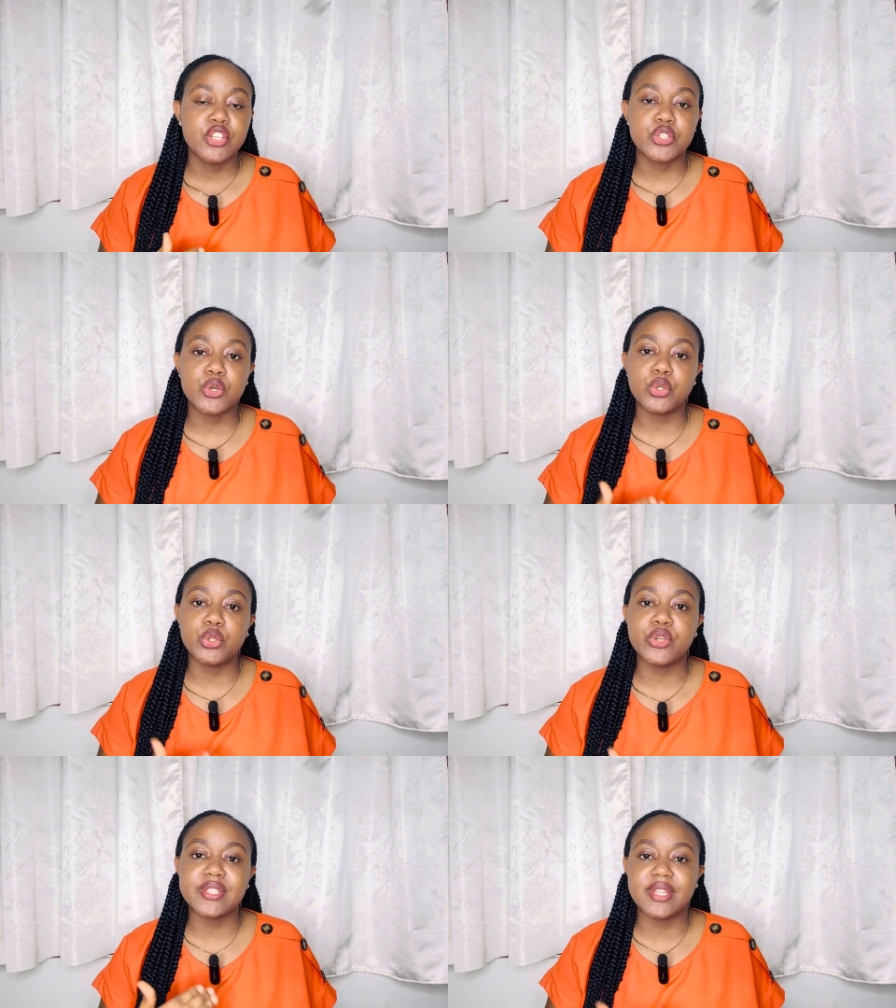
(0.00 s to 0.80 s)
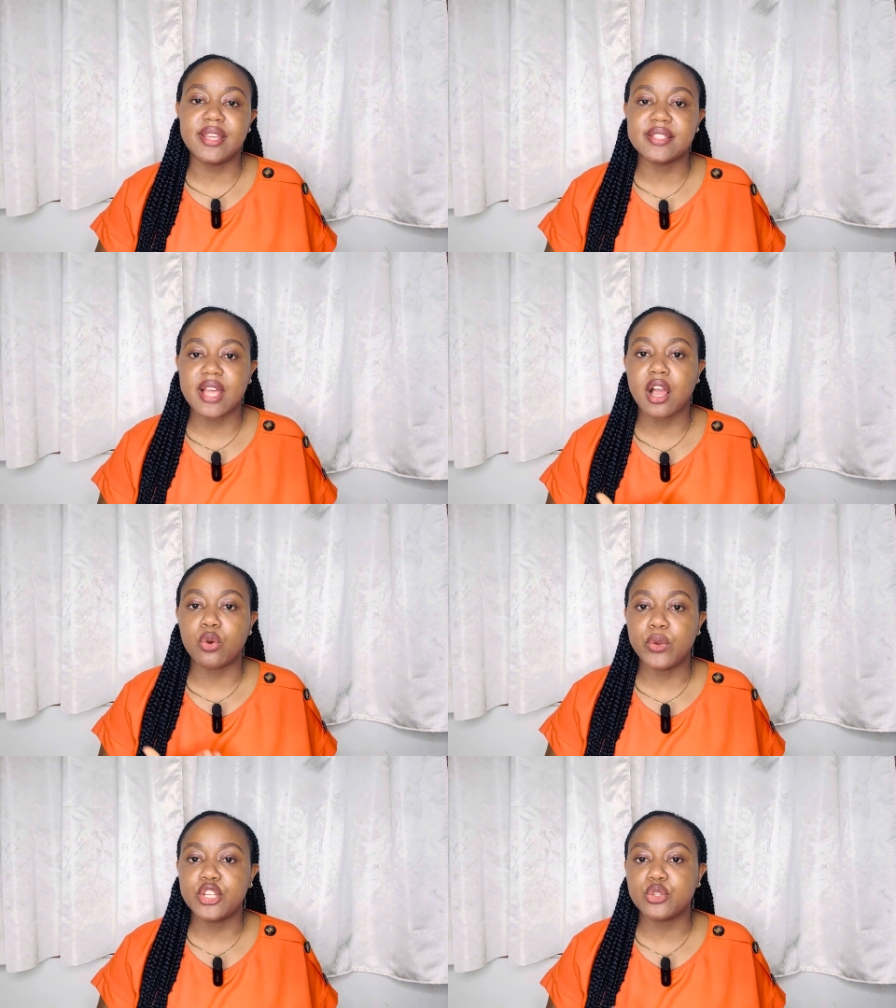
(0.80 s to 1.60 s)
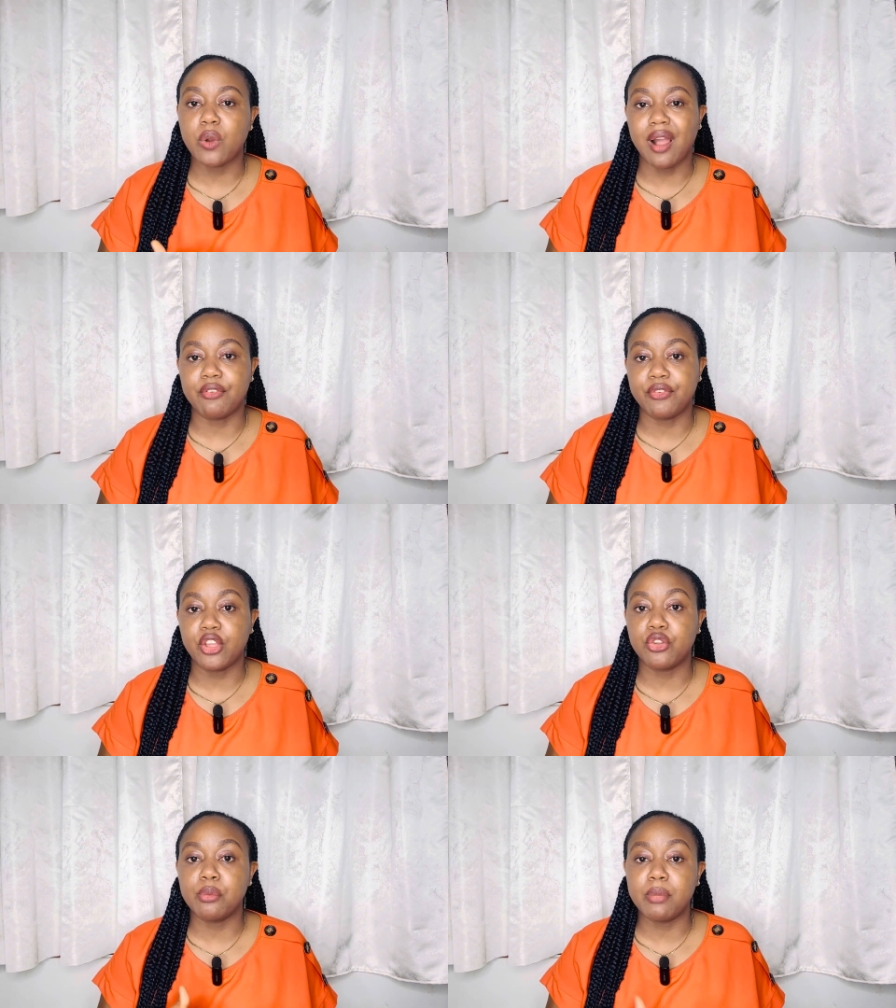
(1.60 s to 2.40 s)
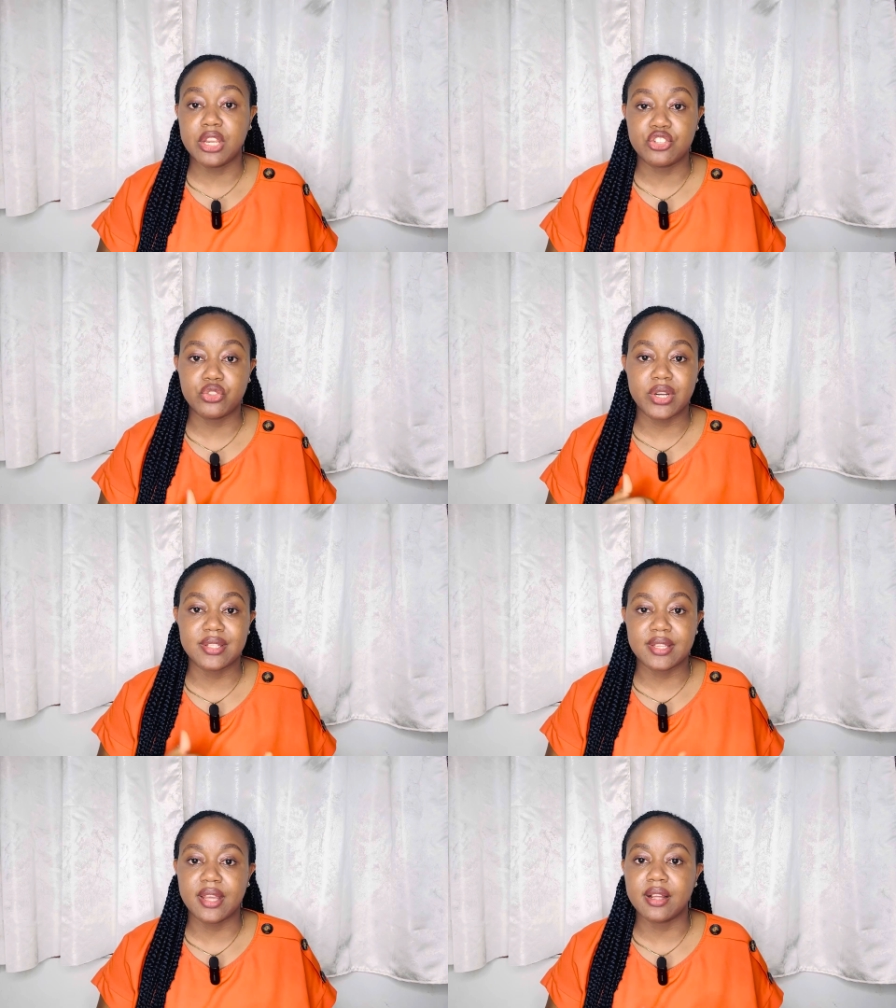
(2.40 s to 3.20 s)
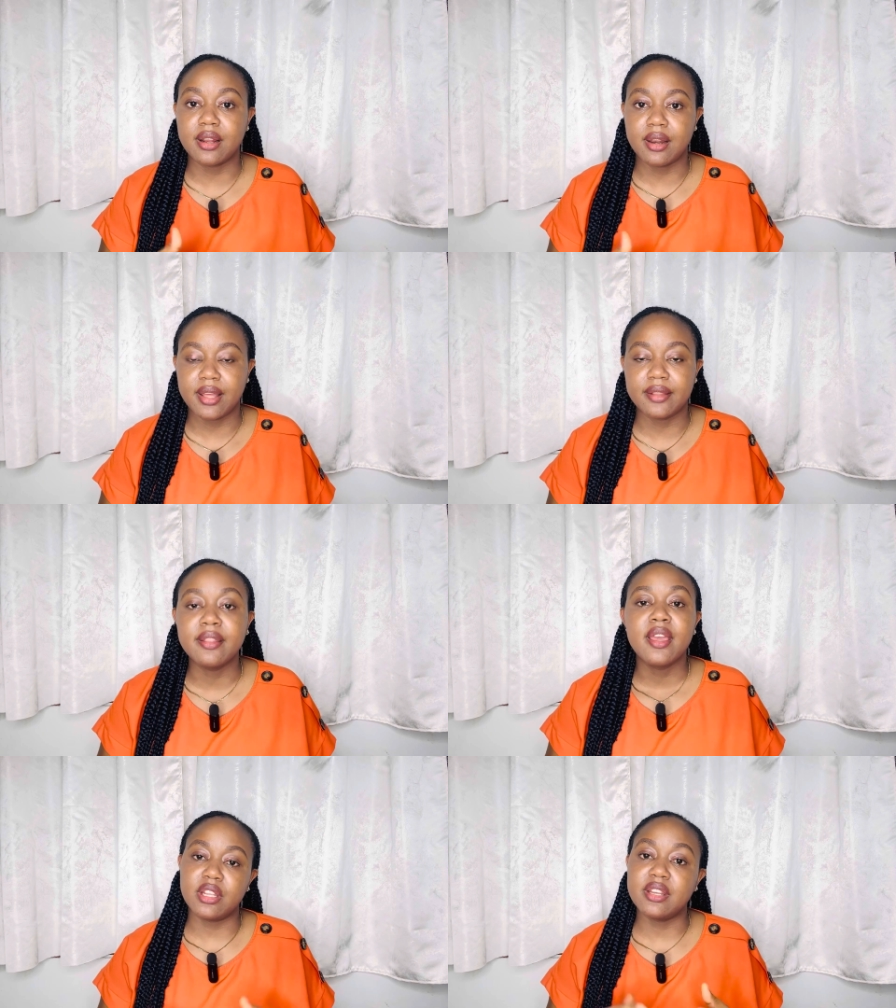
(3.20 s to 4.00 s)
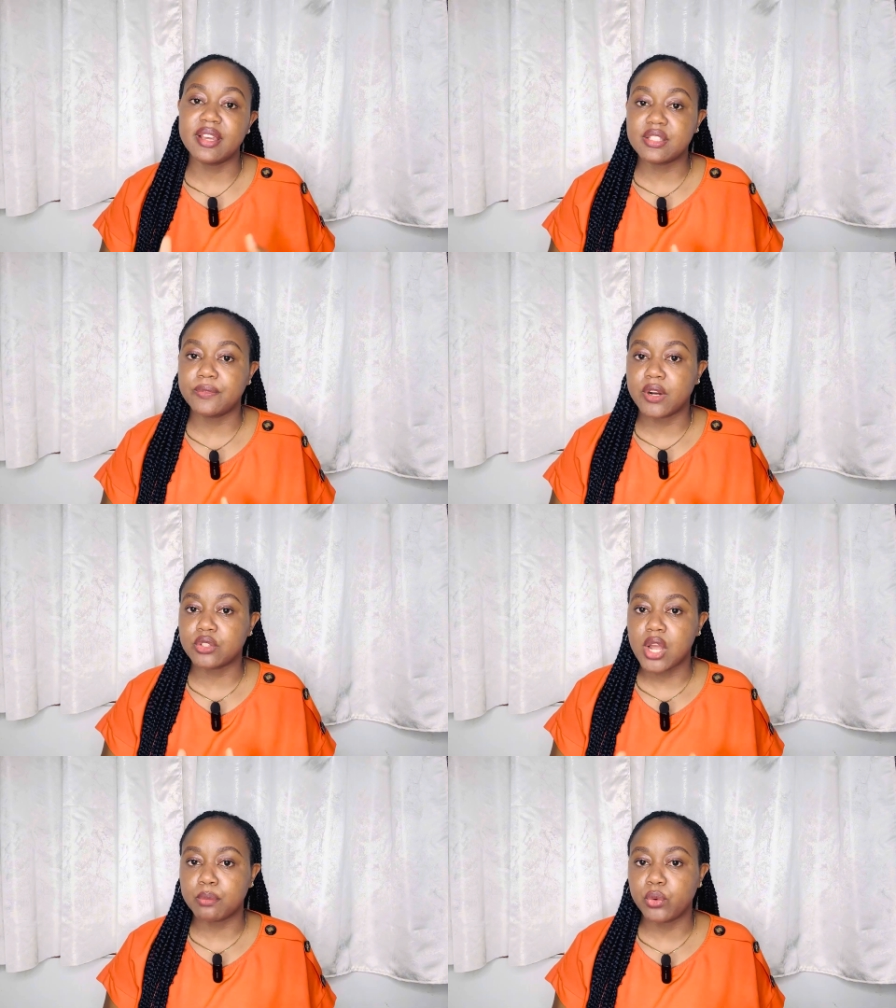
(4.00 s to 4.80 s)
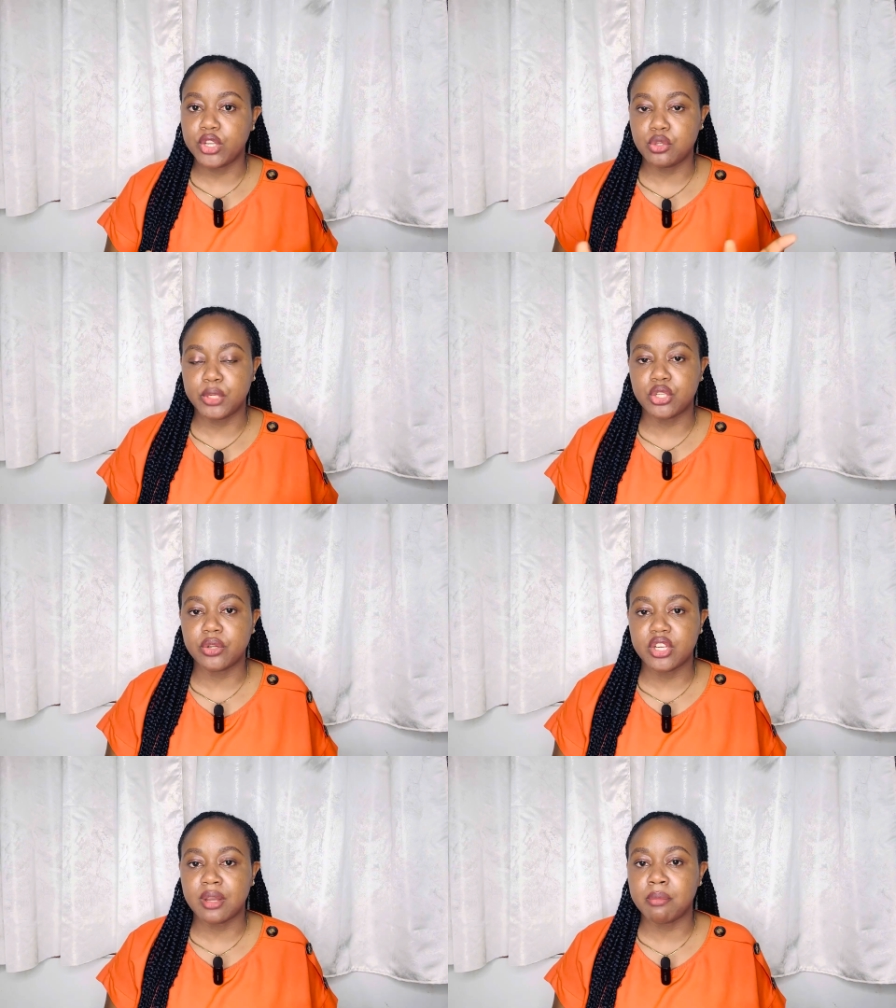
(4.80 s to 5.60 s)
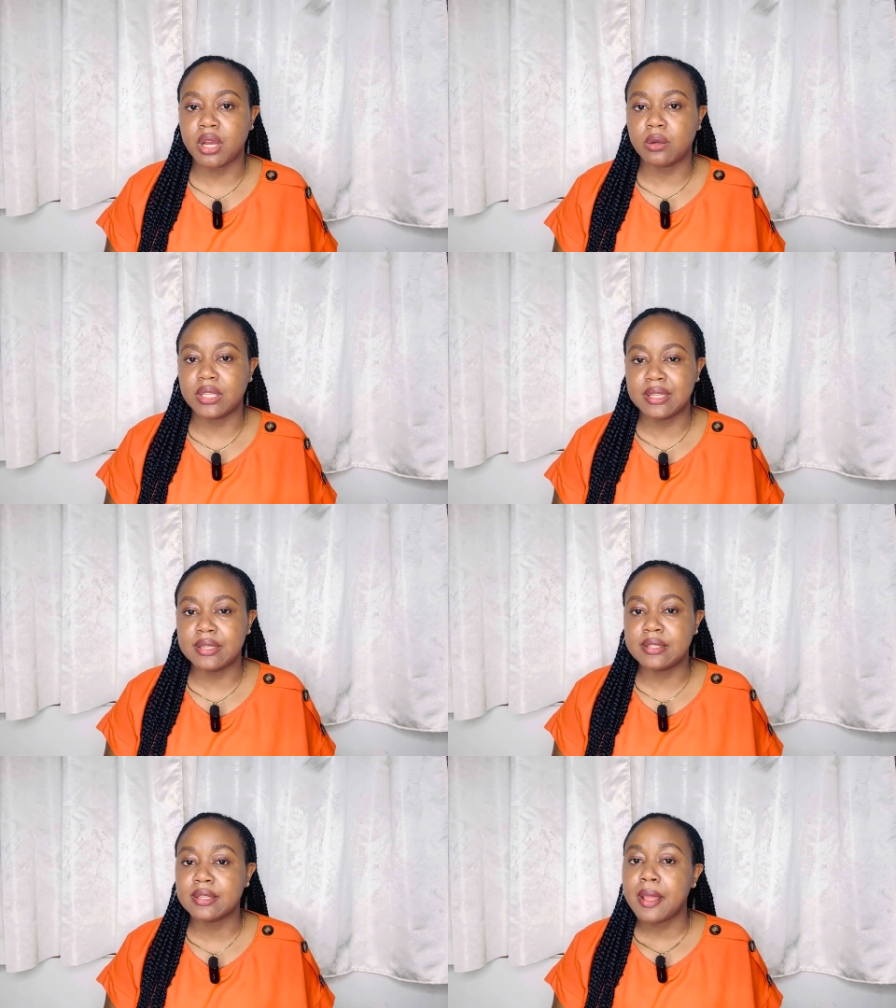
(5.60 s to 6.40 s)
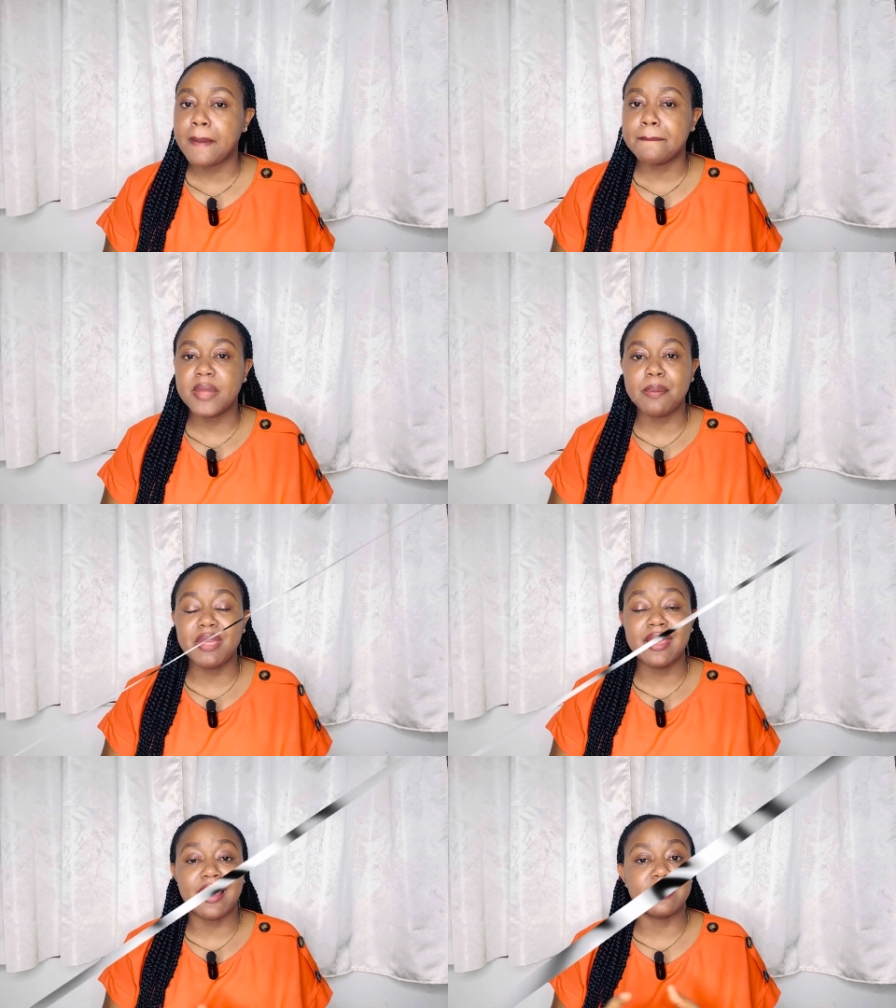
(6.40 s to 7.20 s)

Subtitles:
So those things are going to affect your menstrual cycle length. The next factor I'm going to be talking about is maybe an